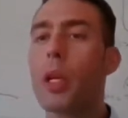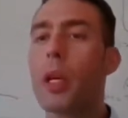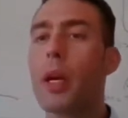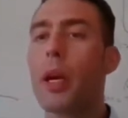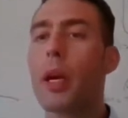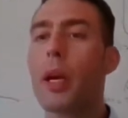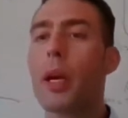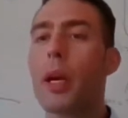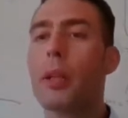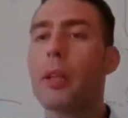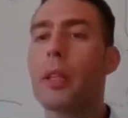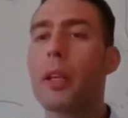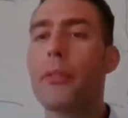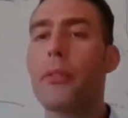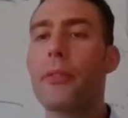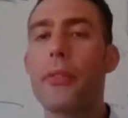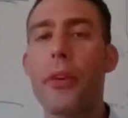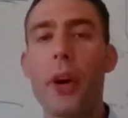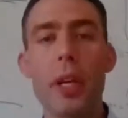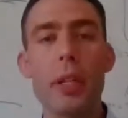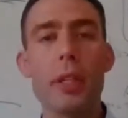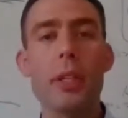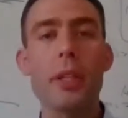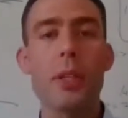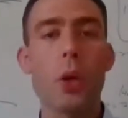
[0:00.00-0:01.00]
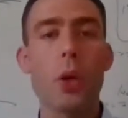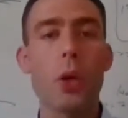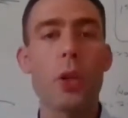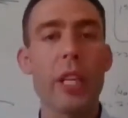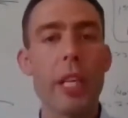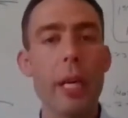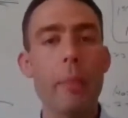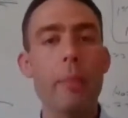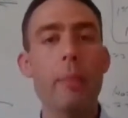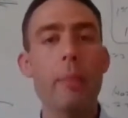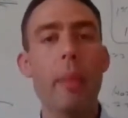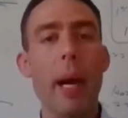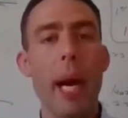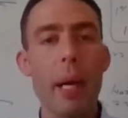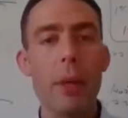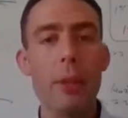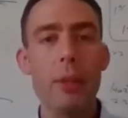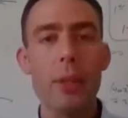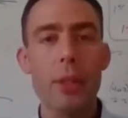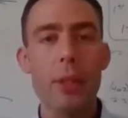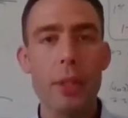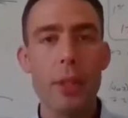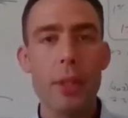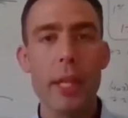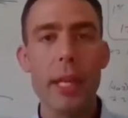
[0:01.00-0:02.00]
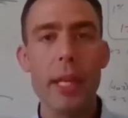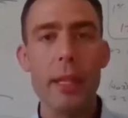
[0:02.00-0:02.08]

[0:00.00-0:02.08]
the funds or the amount